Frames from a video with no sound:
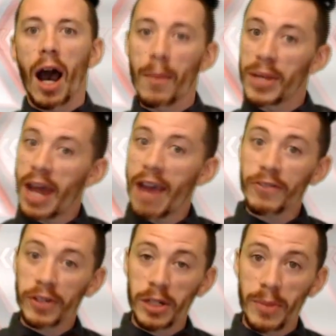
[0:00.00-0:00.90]
an
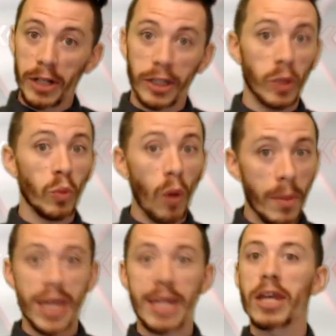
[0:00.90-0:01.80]
African-American
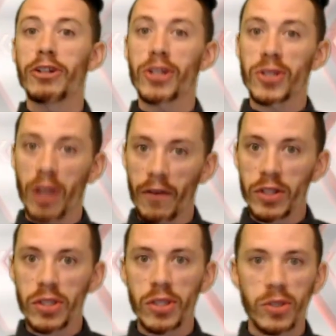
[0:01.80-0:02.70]
woman
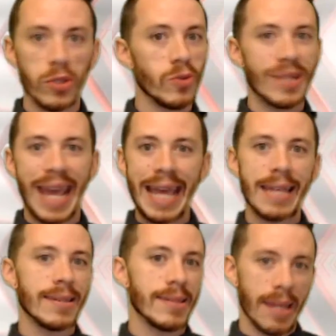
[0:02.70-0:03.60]
discovers the suit,
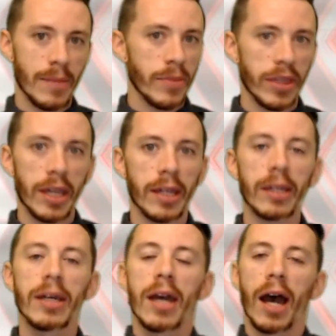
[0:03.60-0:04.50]
and same
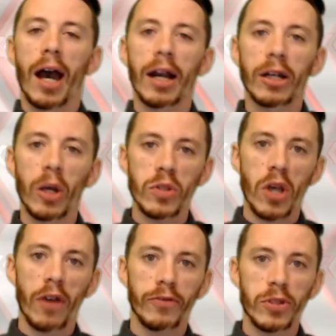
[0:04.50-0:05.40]
thing, goes
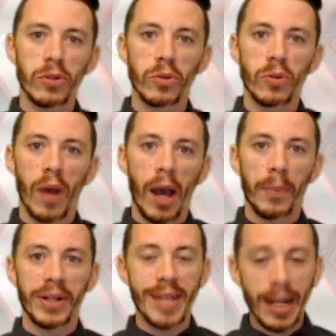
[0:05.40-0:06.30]
off to
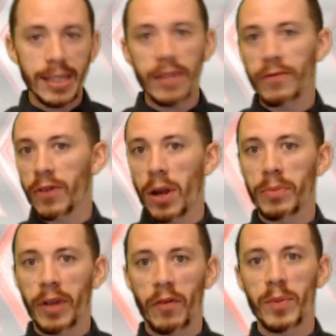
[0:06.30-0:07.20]
protect it
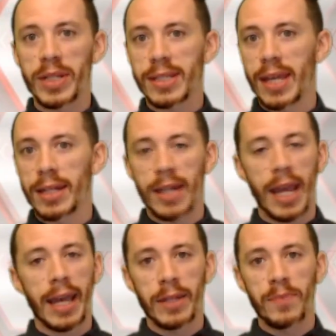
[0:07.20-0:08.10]
from governments
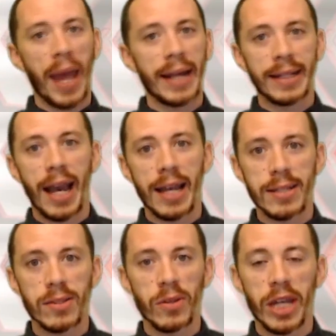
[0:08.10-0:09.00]
and bad
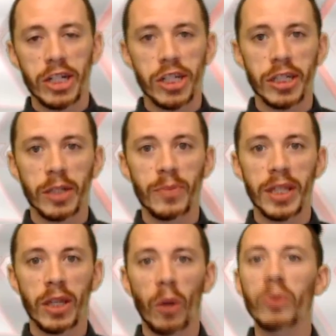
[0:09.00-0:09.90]
guys so that she can be
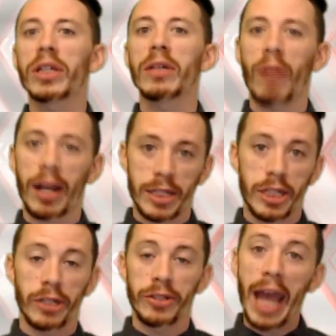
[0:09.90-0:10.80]
the only
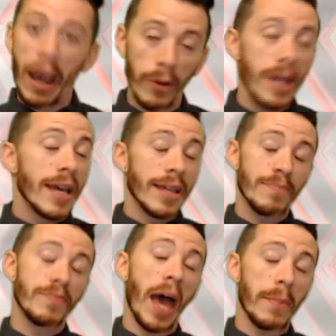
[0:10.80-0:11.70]
Rocketeer. Now,
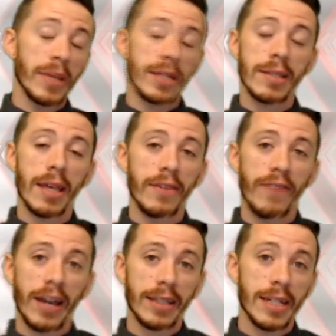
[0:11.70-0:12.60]
that being said, the
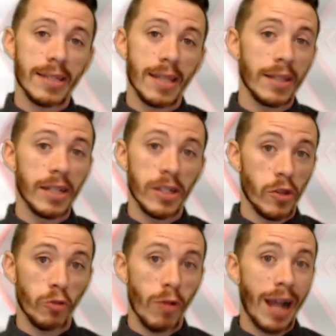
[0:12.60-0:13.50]
fact that it said that it is
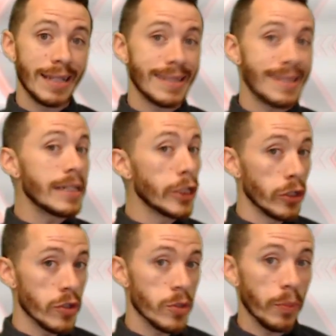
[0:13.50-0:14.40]
the
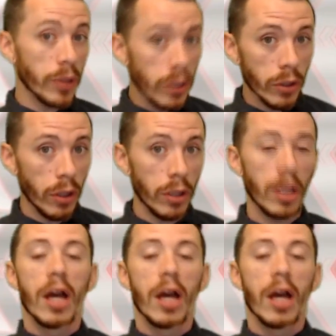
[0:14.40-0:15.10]
Rocketeers, plural,